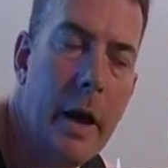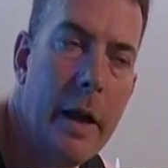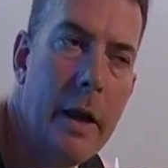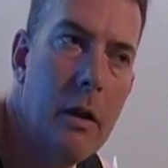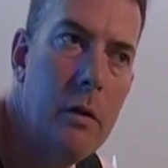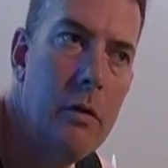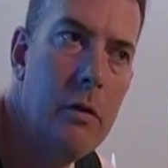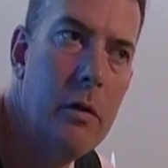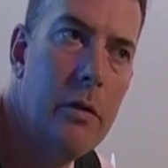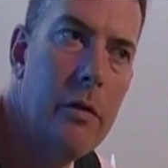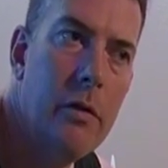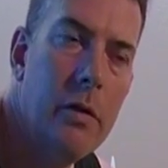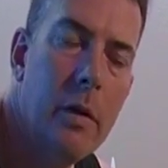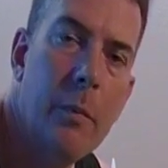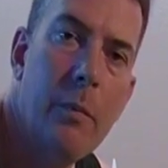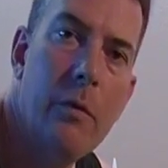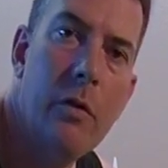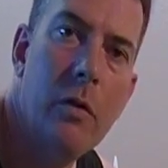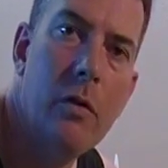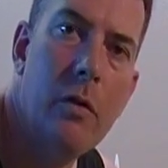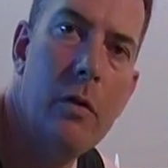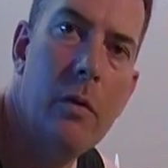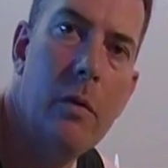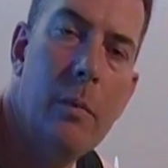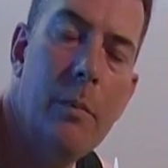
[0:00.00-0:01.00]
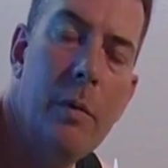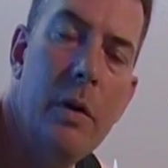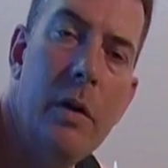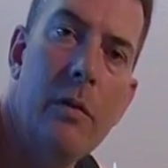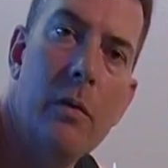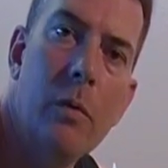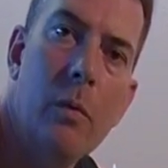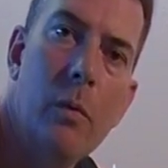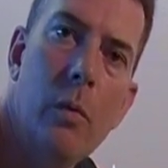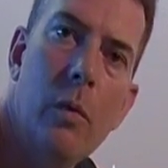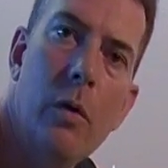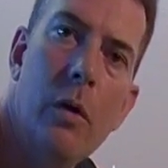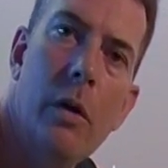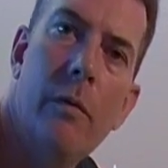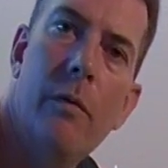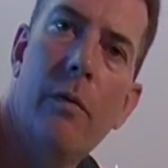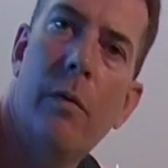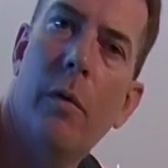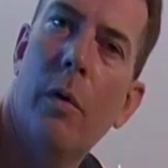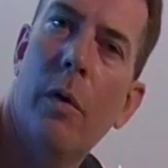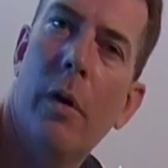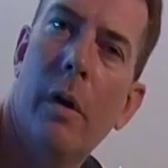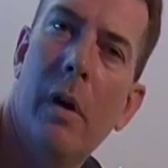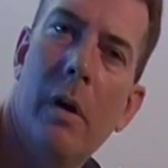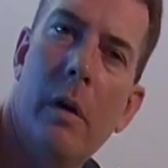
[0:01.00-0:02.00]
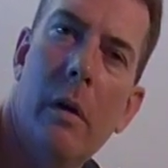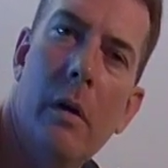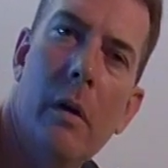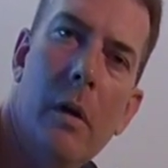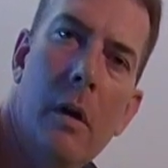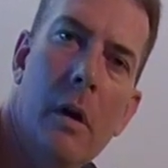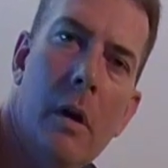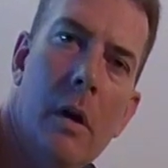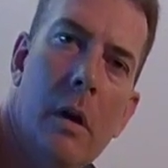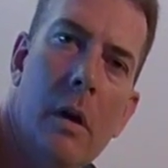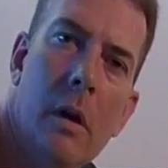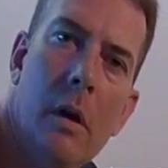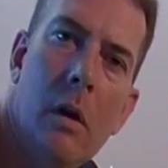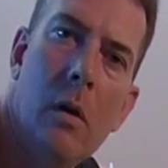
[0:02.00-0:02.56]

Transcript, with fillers: I can just substitute a piece of wood for it or